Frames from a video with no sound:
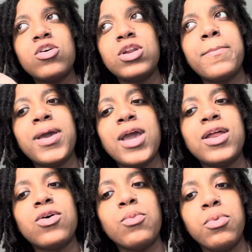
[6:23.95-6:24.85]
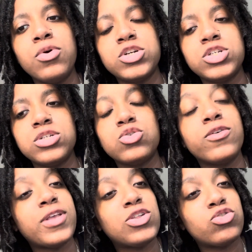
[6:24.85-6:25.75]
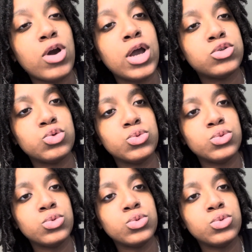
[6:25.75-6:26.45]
gonna ban abortions or if they try to